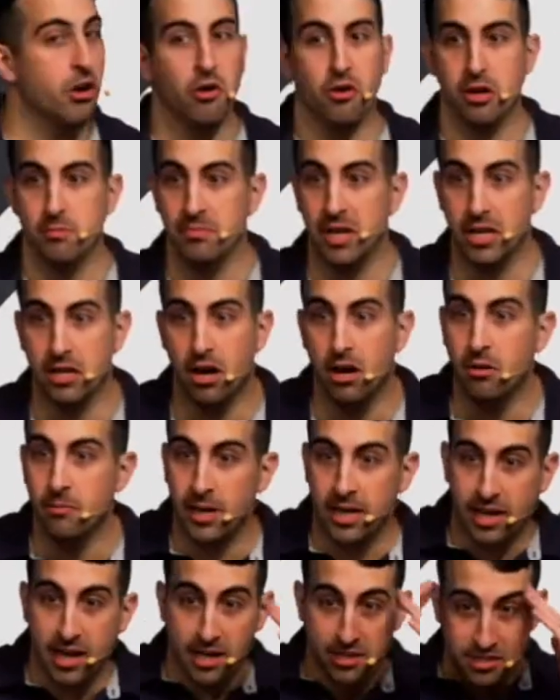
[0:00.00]
I'm like, Oh my
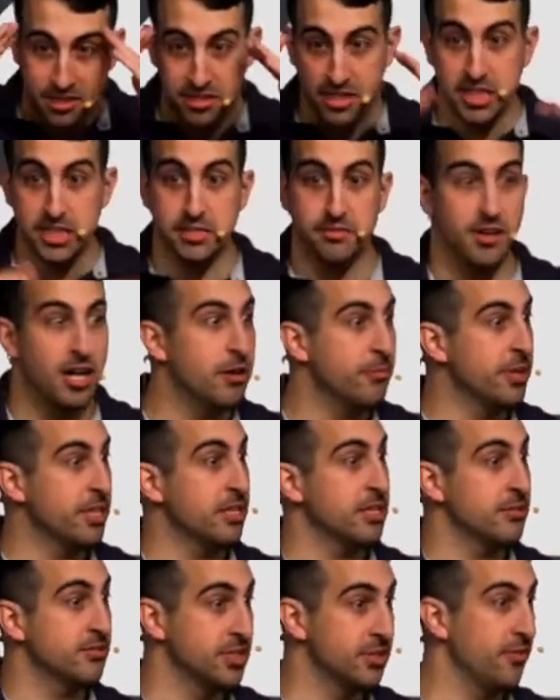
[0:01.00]
gosh, is he
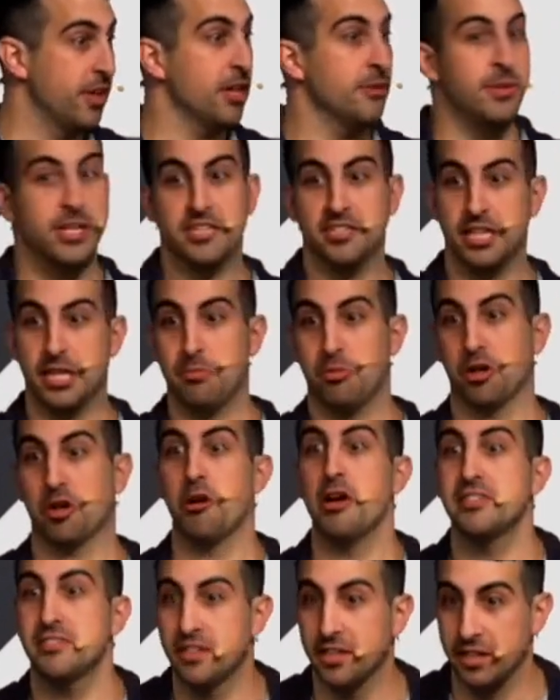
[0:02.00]
development, developmentally
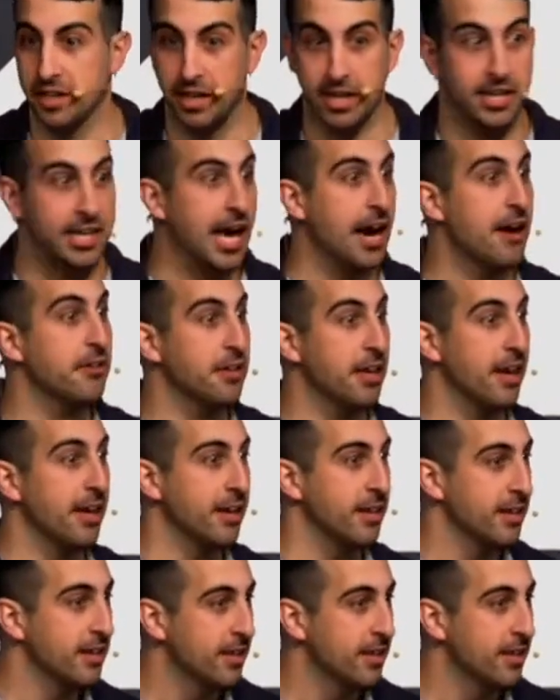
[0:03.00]
progressing? Can he count yet?